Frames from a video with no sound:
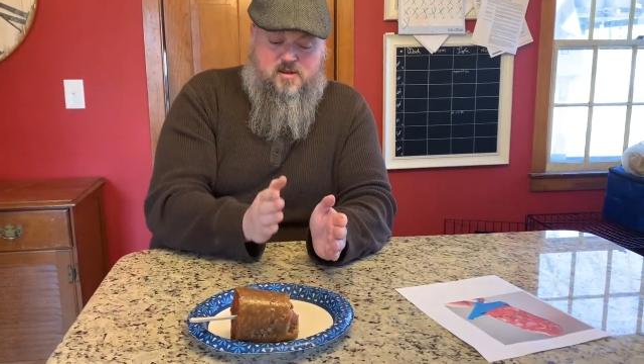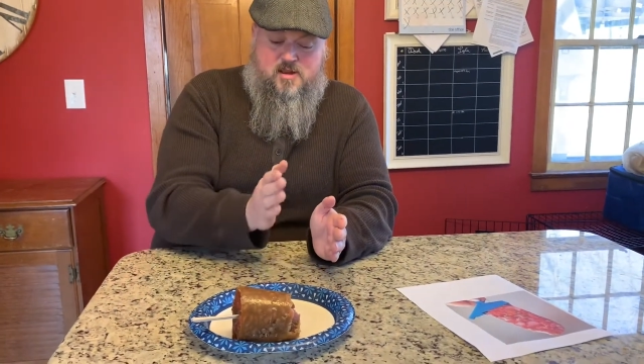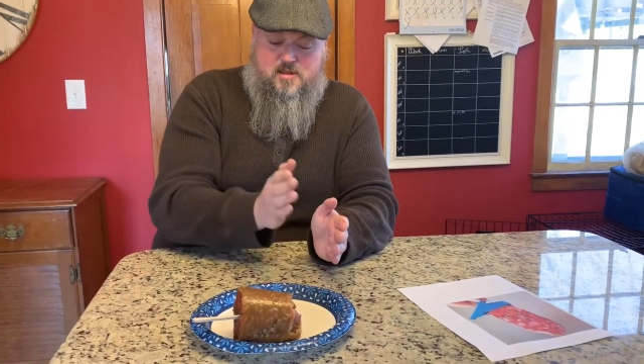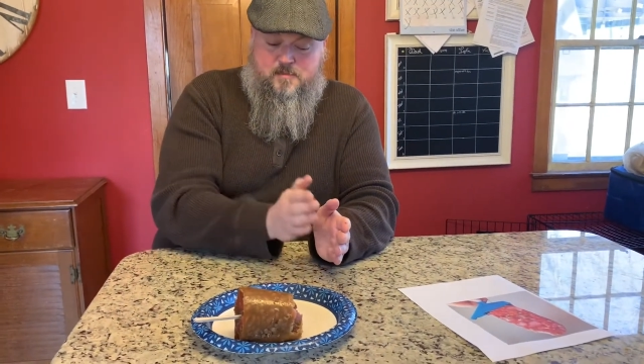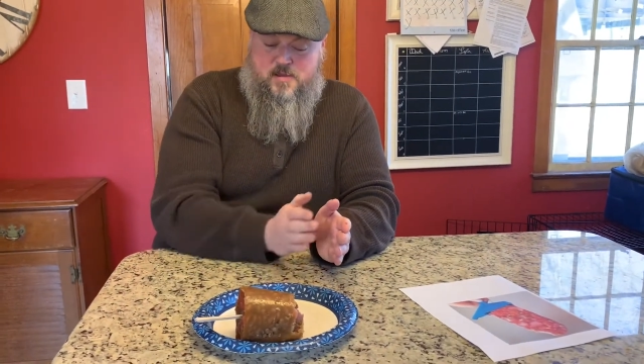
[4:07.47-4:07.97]
You
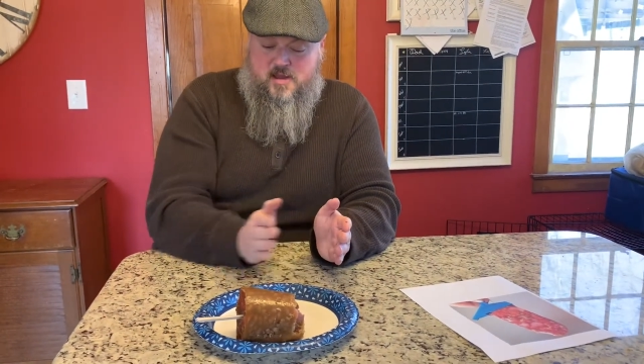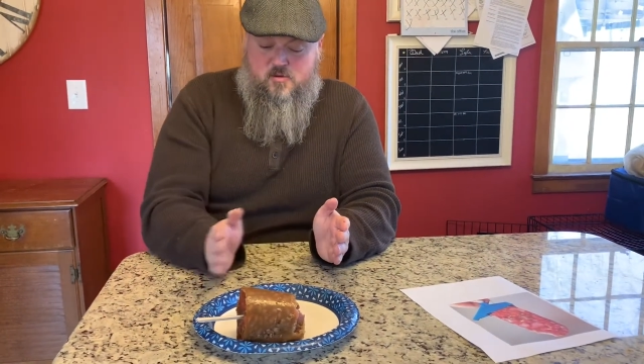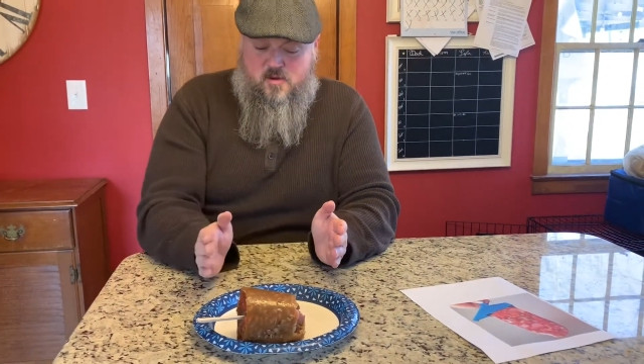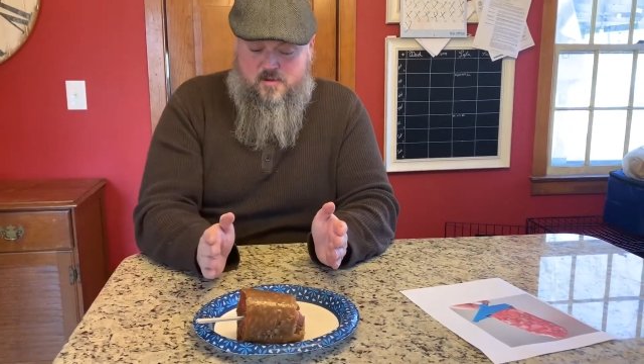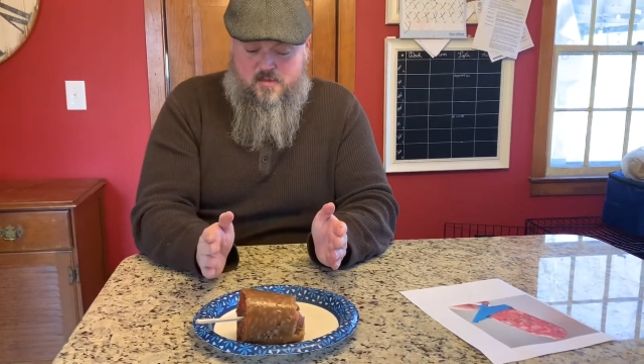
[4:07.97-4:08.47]
had the pink
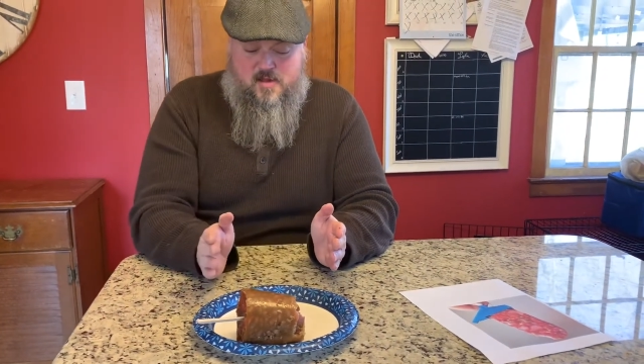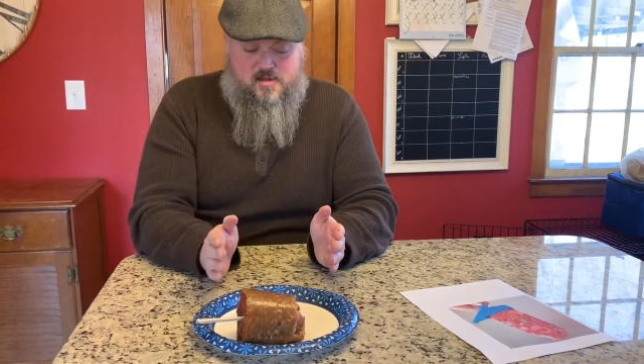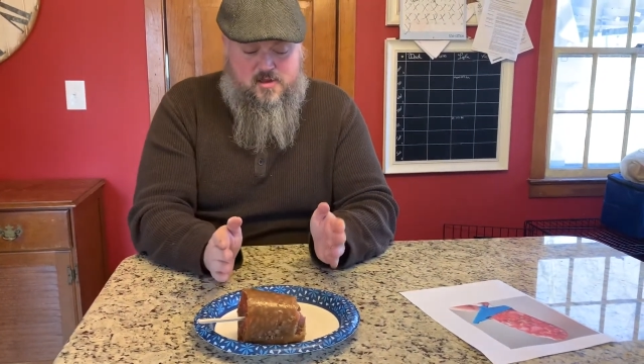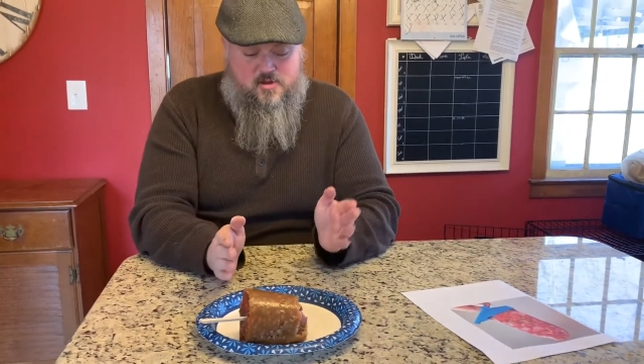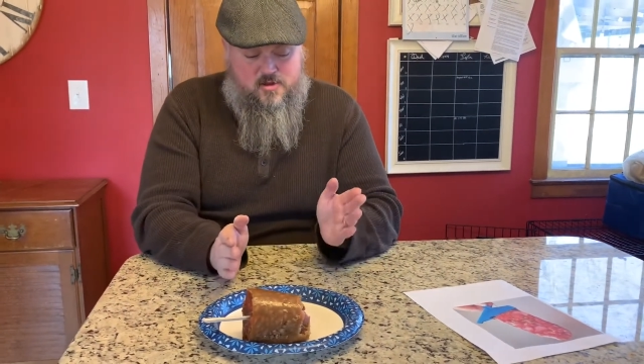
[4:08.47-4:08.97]
watermelon,
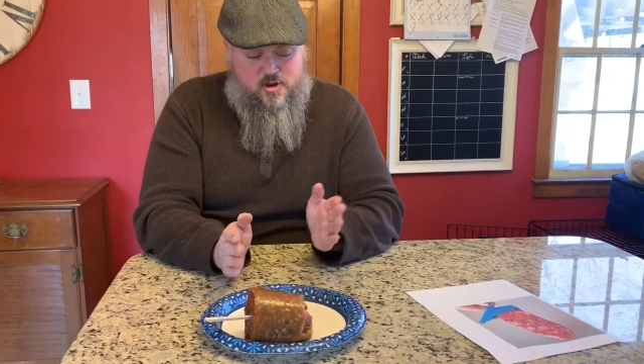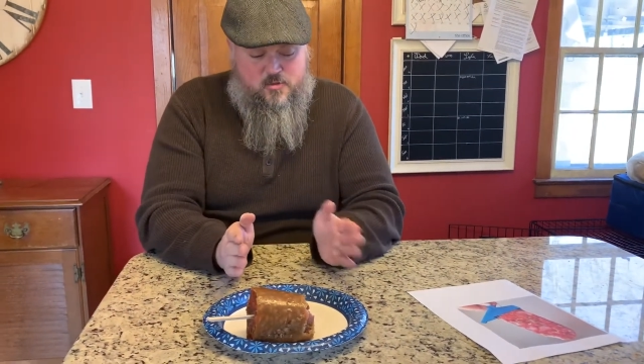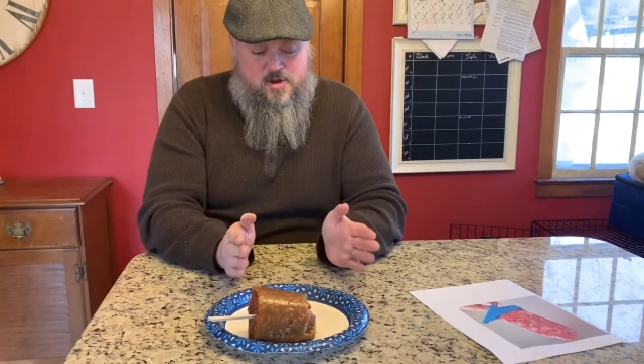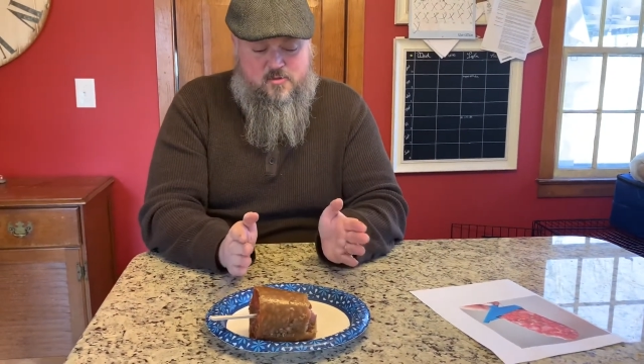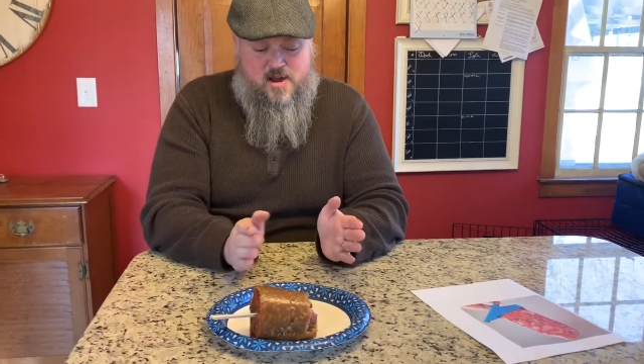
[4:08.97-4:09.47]
then you had the
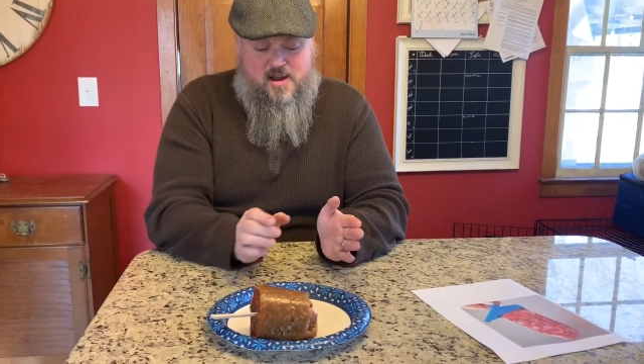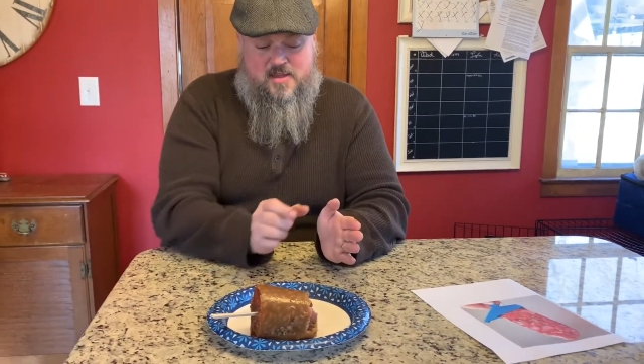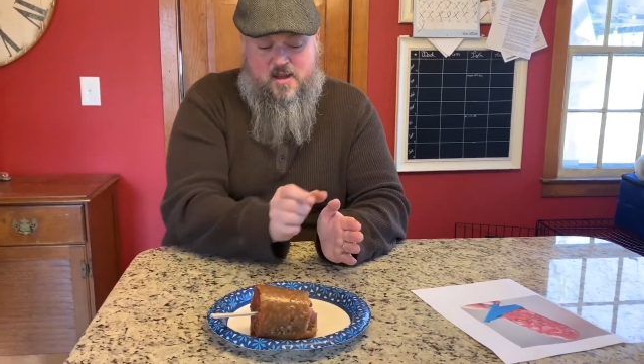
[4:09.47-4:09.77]
green rind,